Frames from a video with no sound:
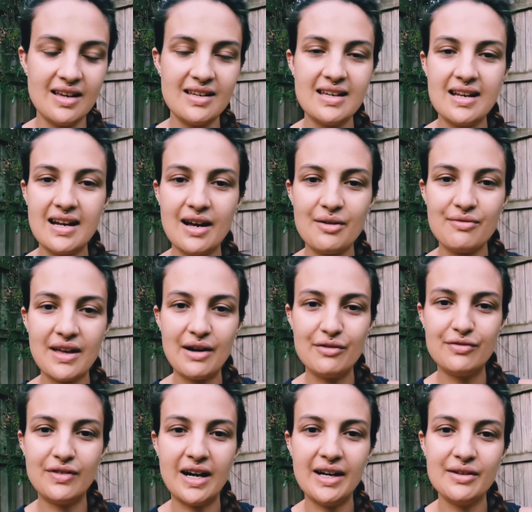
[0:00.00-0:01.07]
get out of that
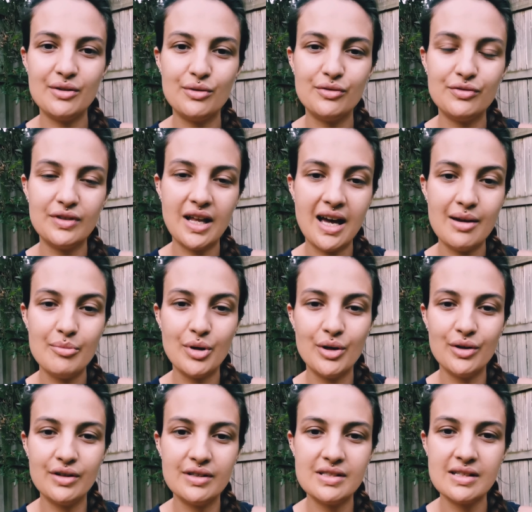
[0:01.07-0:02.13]
fight or flight
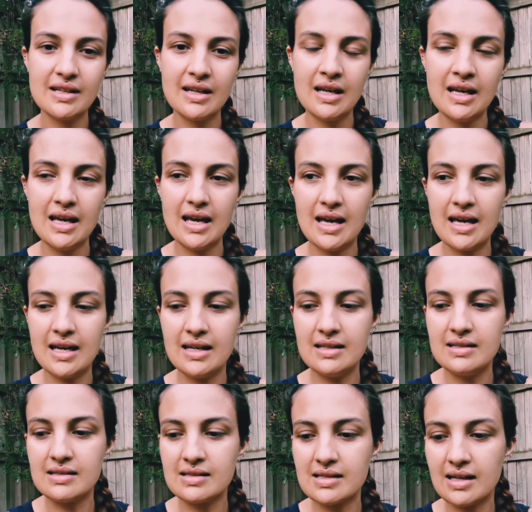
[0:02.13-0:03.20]
mode,
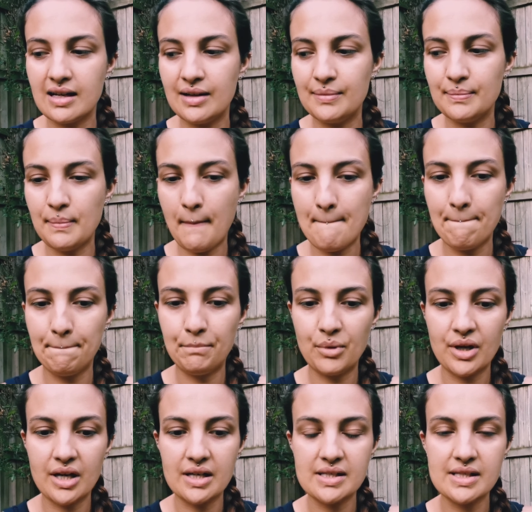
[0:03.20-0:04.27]
and
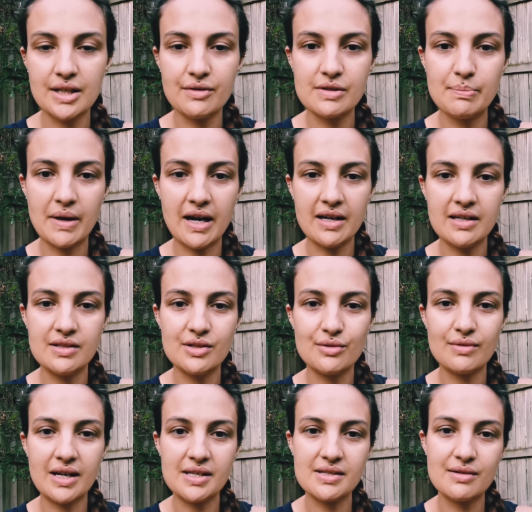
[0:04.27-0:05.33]
bring ourselves back into
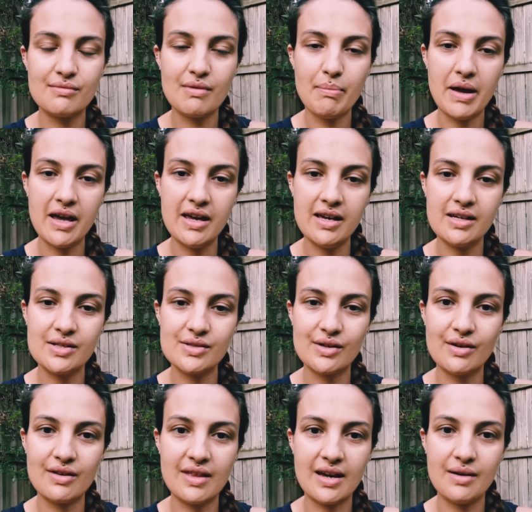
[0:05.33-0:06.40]
rest and repair,
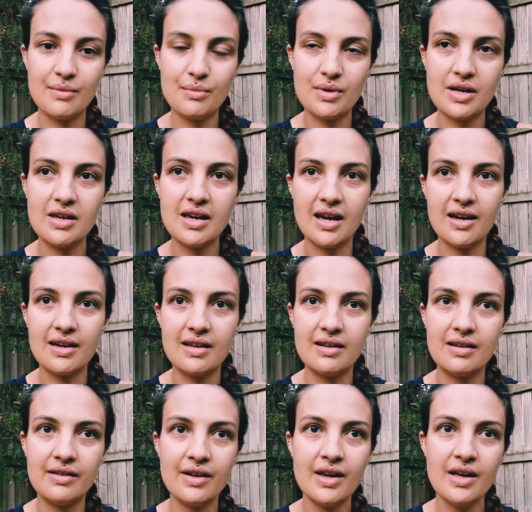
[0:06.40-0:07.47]
so that we
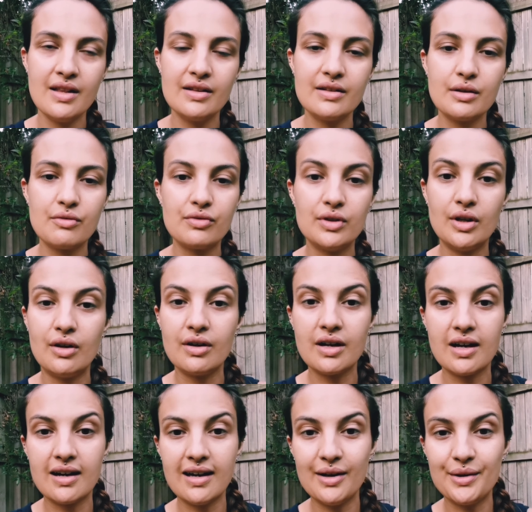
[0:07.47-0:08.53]
can live
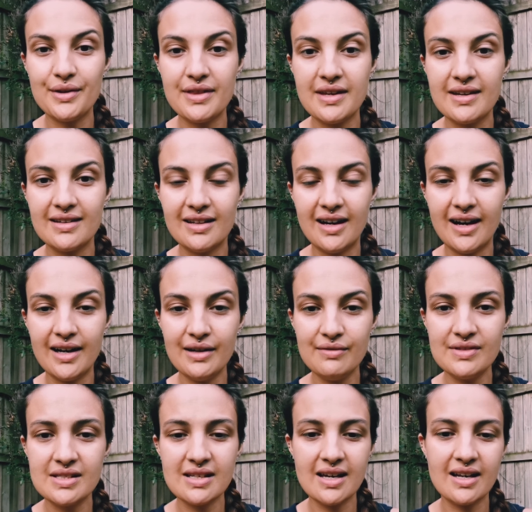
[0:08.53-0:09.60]
longer, healthier
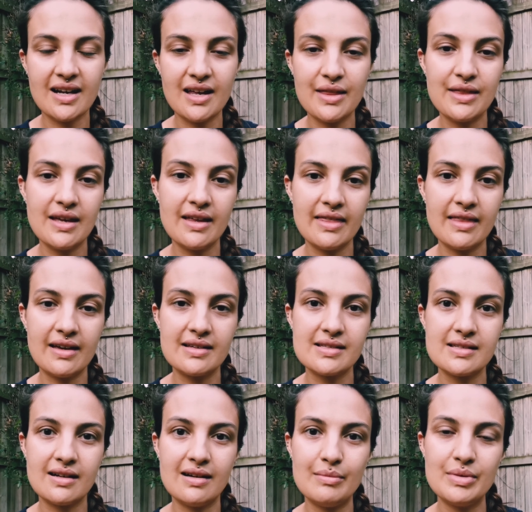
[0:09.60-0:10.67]
lives. And I think that
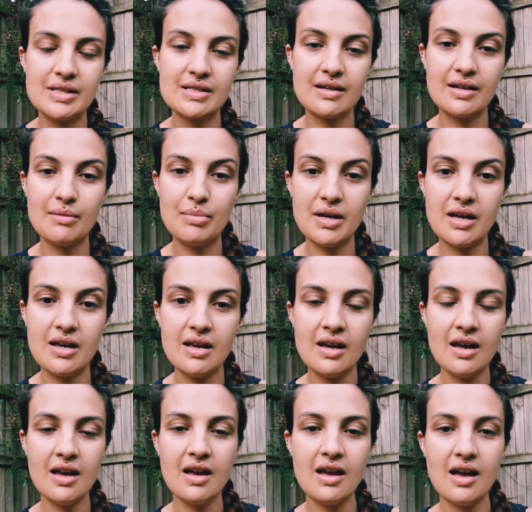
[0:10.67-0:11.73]
samba is going to be
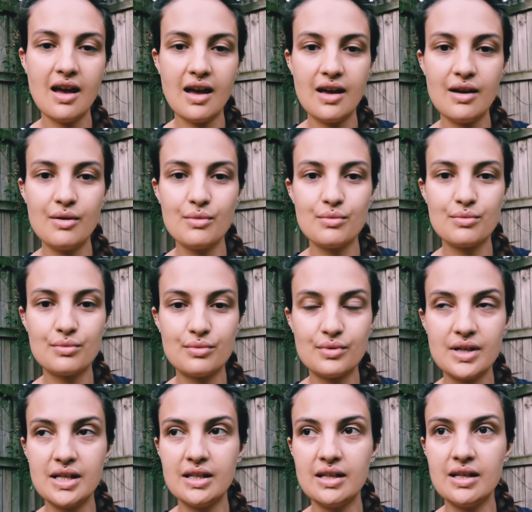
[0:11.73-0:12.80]
a
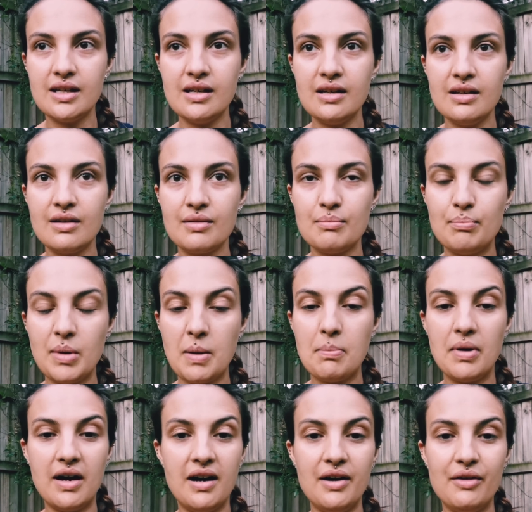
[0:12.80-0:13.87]
really big
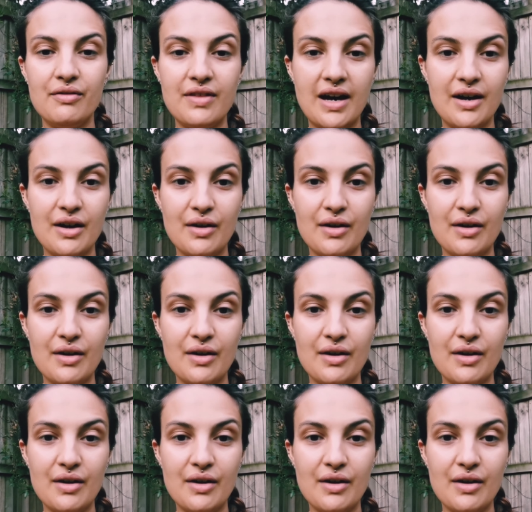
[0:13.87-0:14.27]
part of that